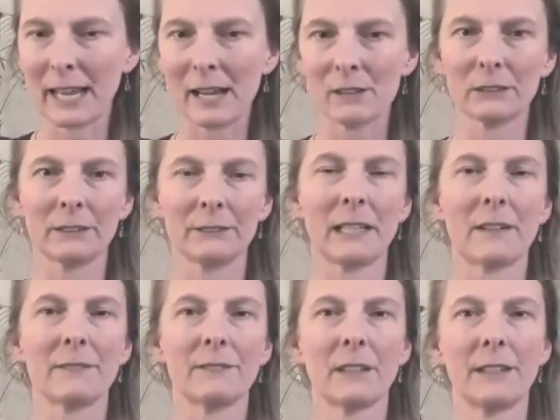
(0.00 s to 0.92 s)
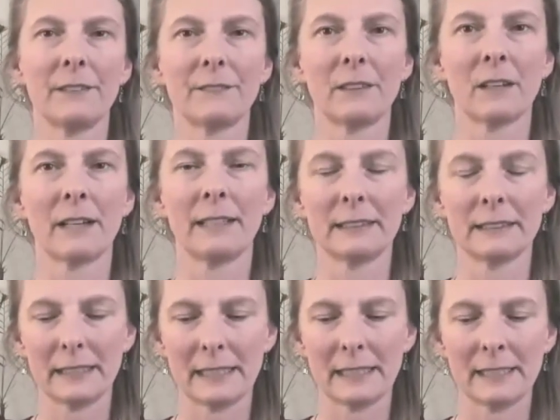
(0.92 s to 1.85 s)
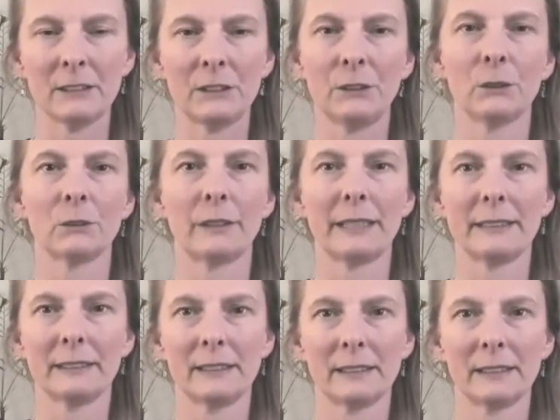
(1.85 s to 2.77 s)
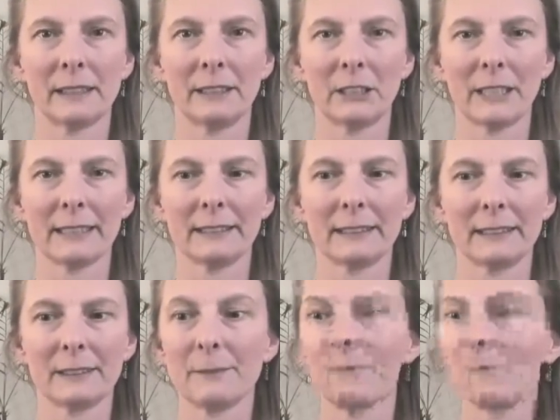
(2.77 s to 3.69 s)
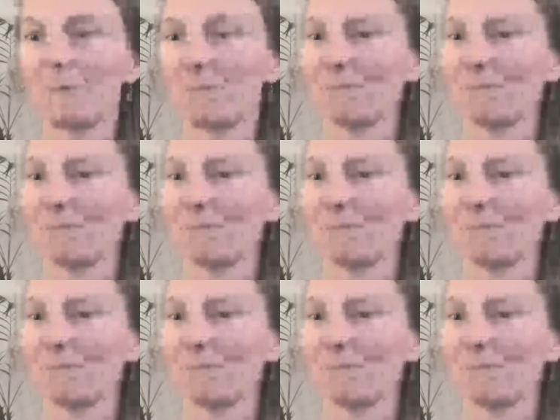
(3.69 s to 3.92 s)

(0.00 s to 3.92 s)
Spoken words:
out of that fight flight into your rest and digest.